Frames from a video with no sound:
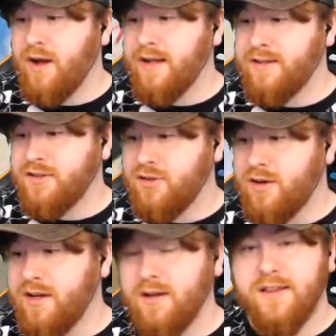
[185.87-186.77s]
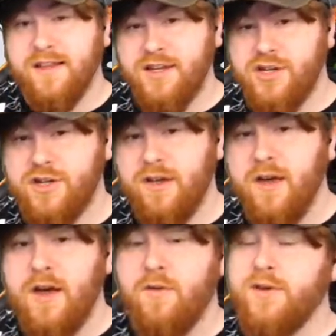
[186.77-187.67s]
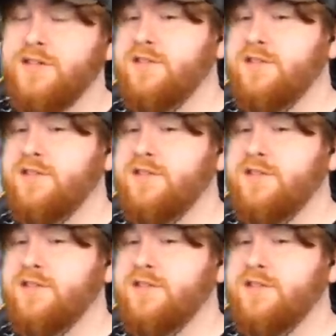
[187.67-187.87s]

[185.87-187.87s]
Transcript: and Sonic Unleashed, which is